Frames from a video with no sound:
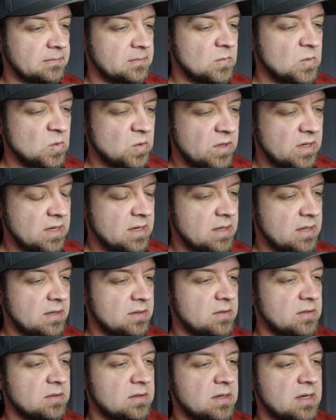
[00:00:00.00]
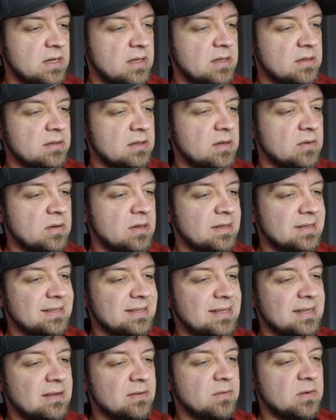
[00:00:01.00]
So again, let's just take this out and
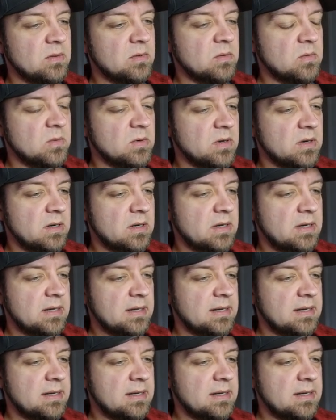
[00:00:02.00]
see if it will work.